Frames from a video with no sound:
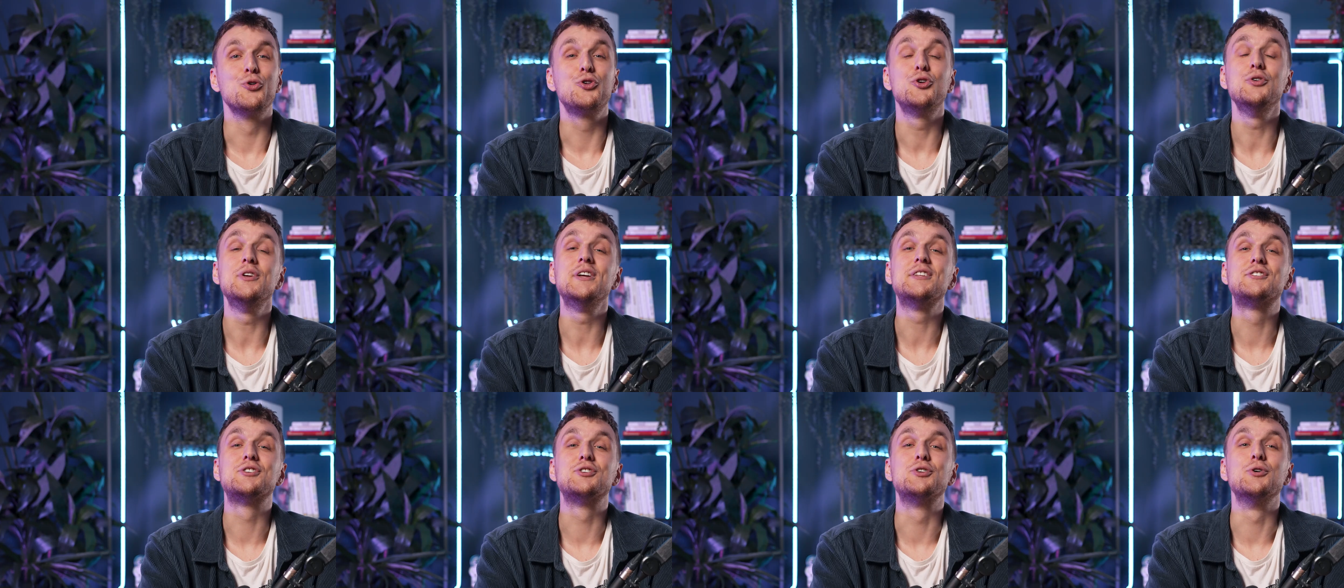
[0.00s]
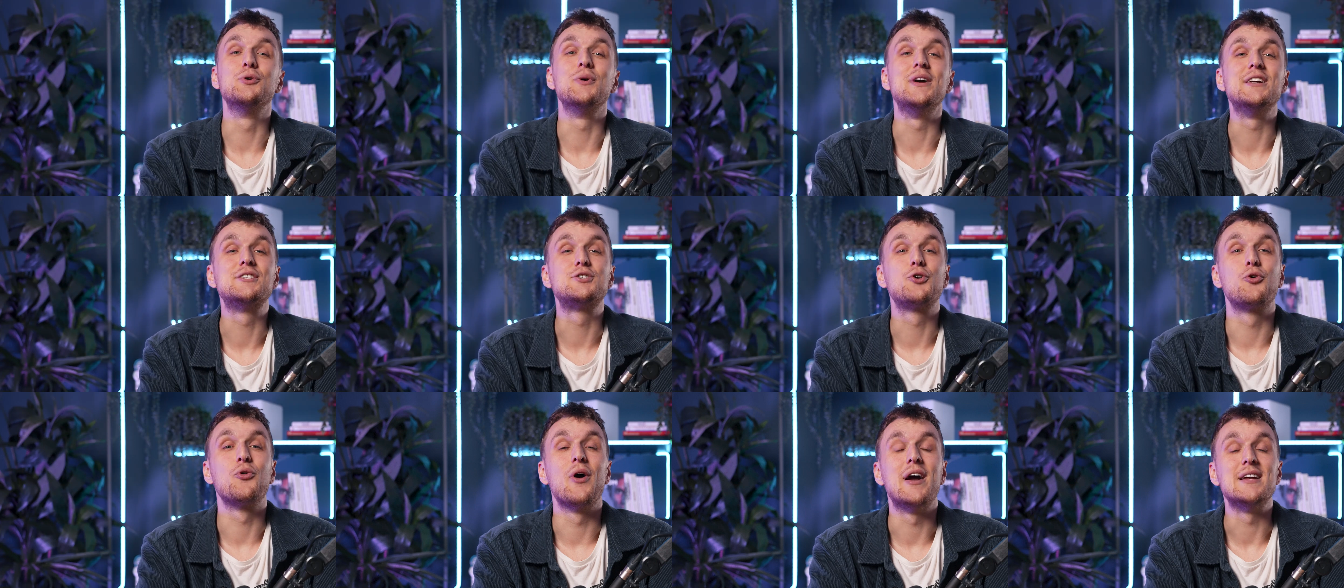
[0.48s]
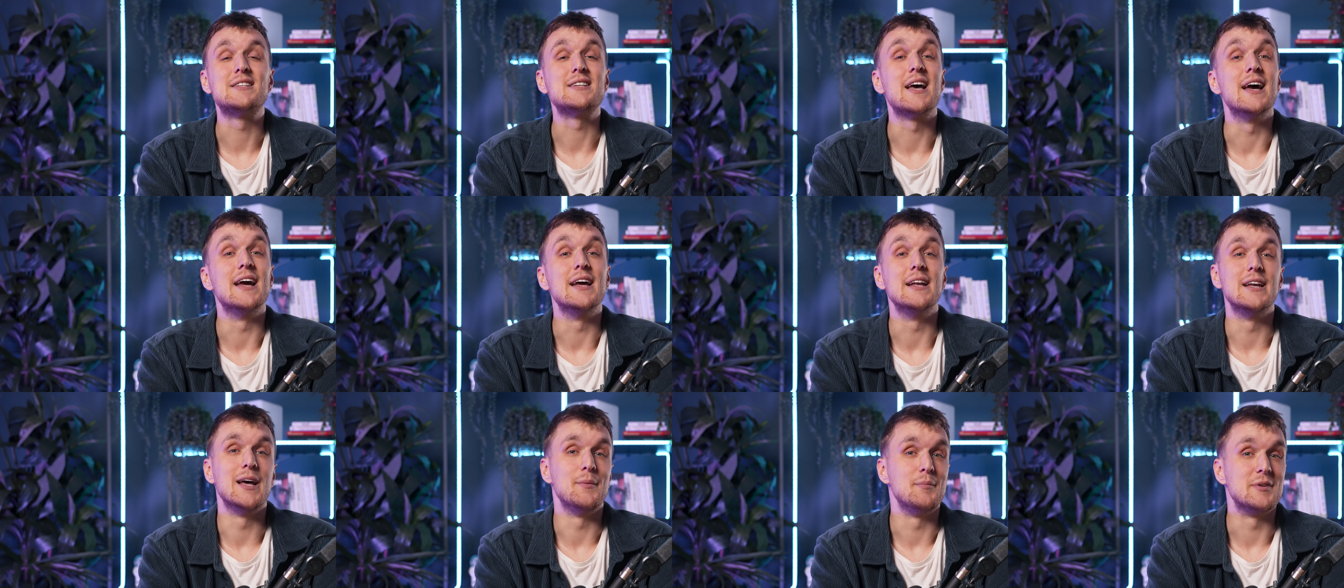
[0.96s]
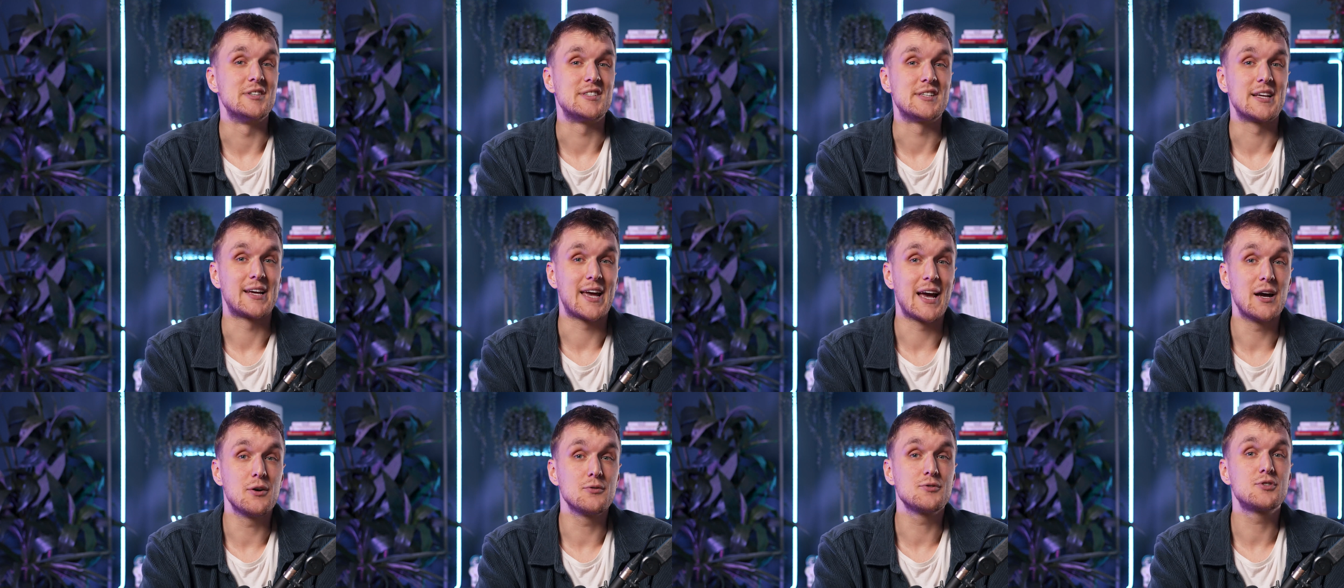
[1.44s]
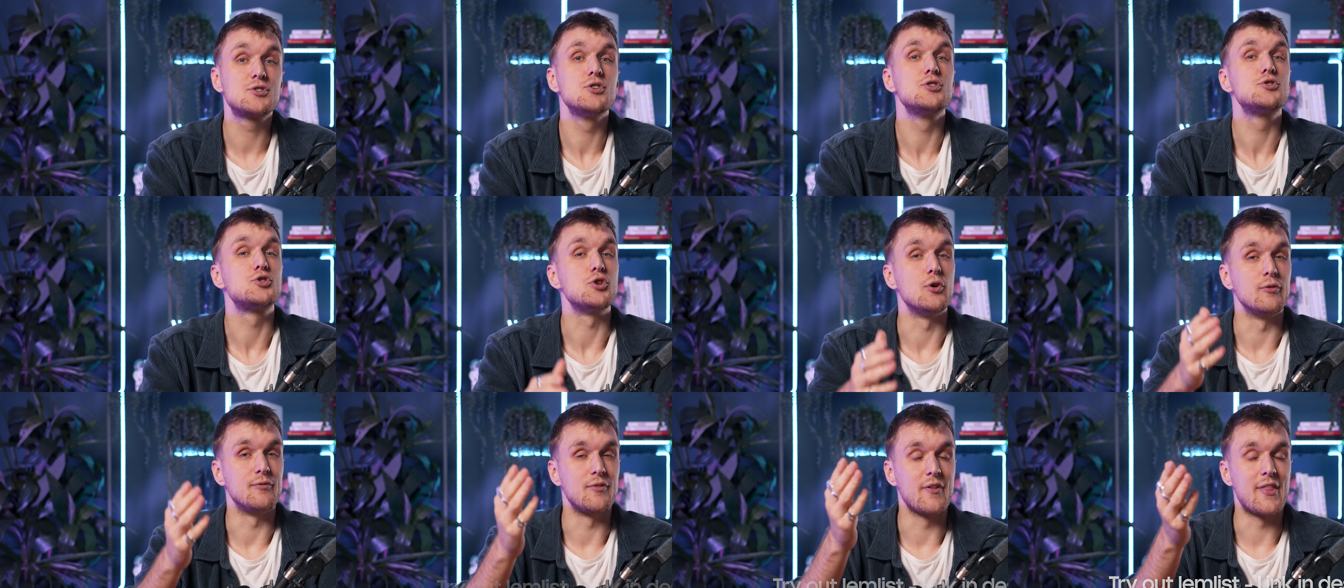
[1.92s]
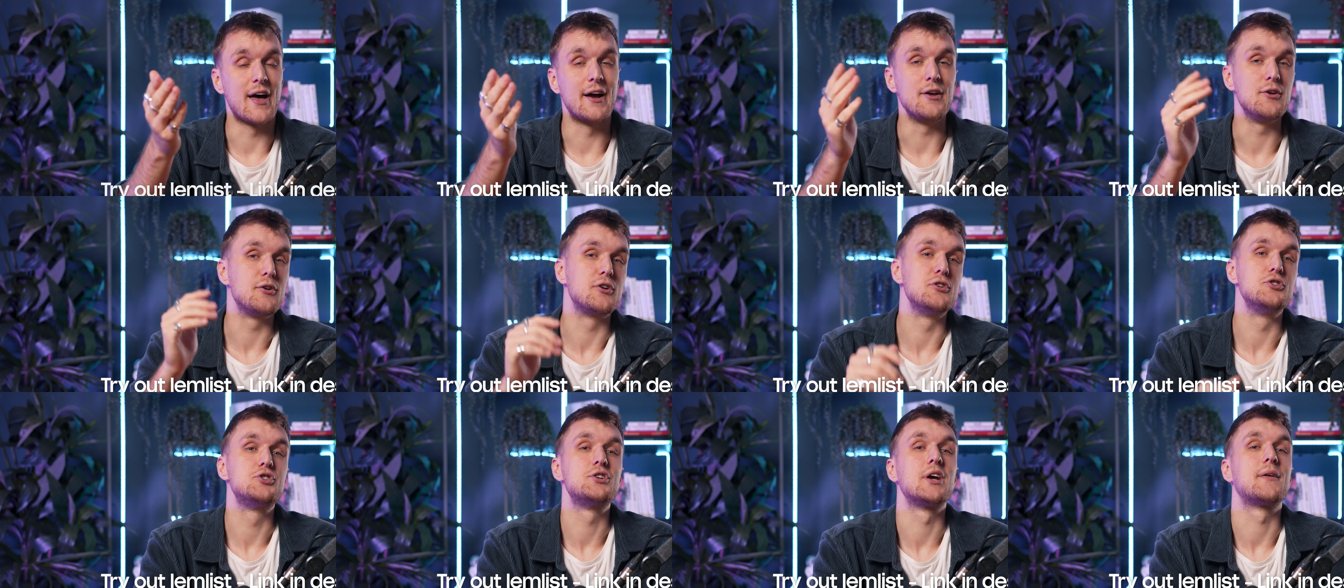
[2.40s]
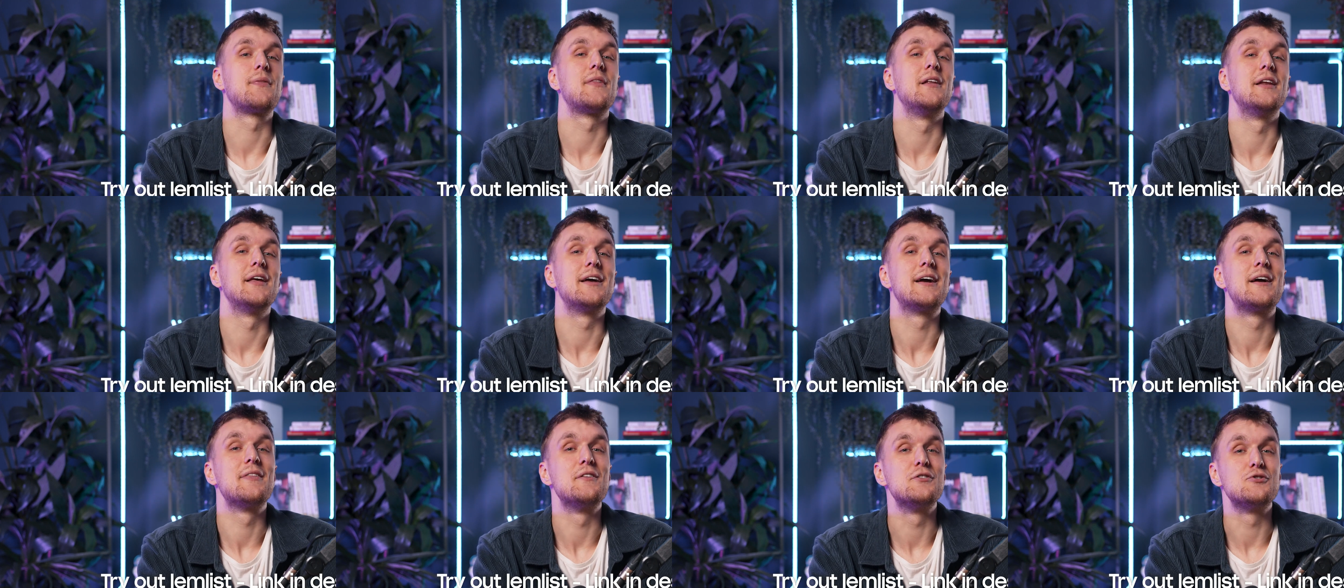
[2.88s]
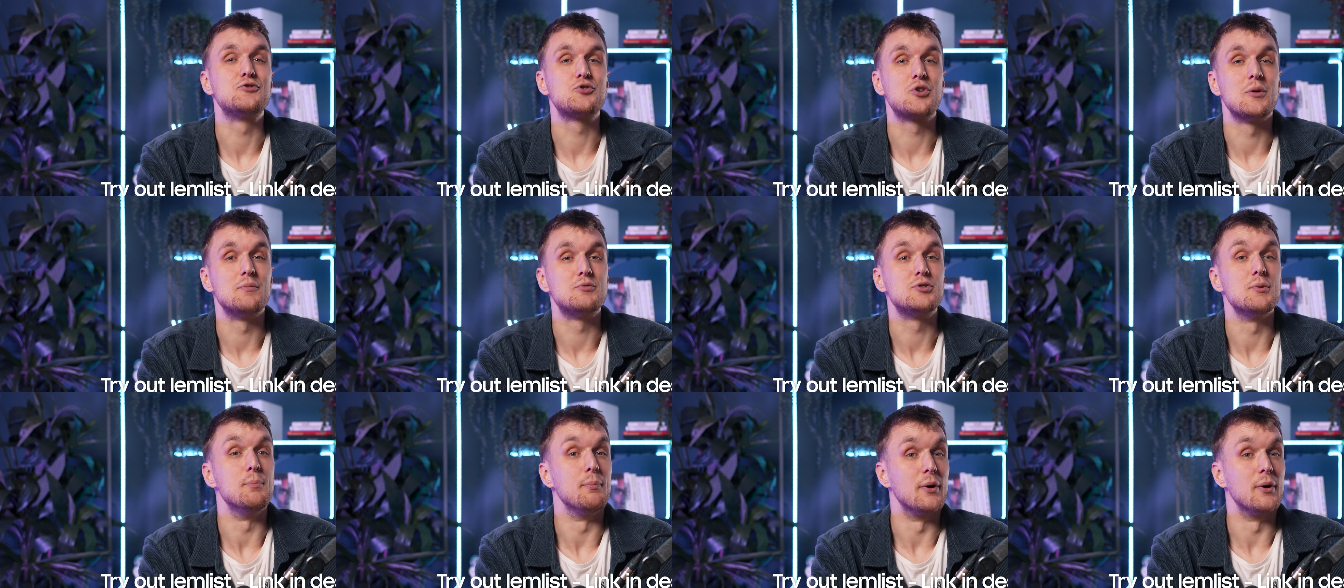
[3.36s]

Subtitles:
you need to do is create a Lemlist account. So for that, you can check the link in the description